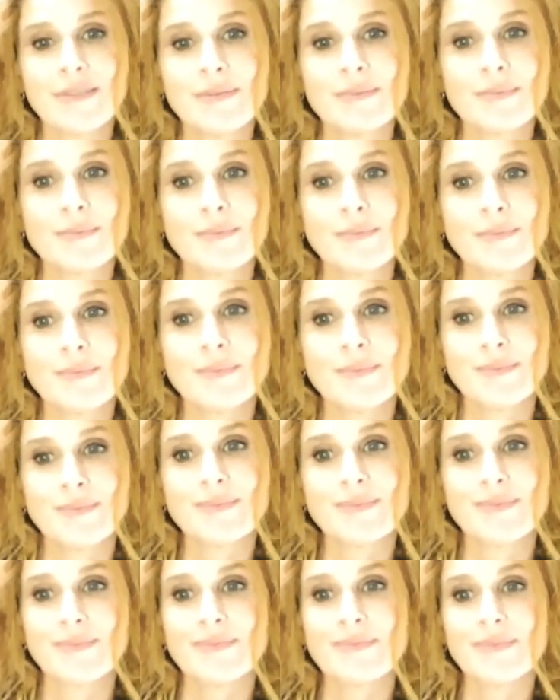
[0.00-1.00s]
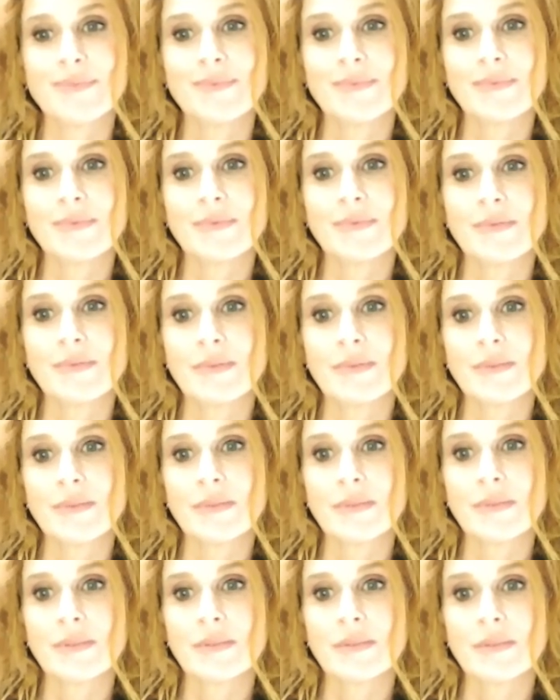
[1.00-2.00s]

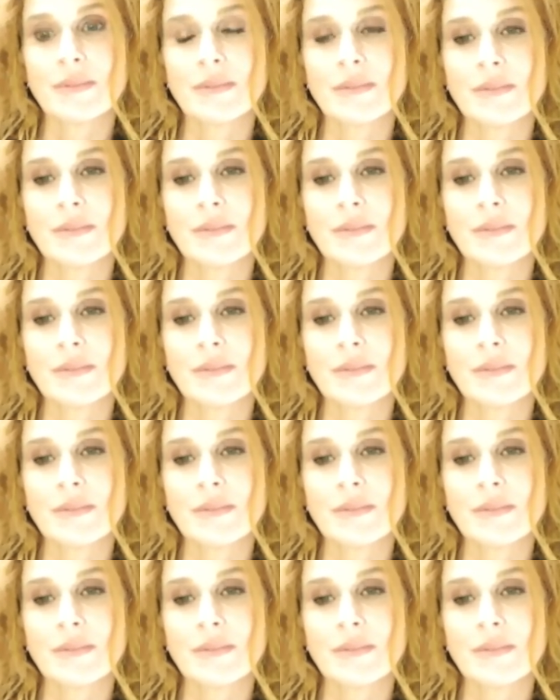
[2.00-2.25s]
The person shown says nothing.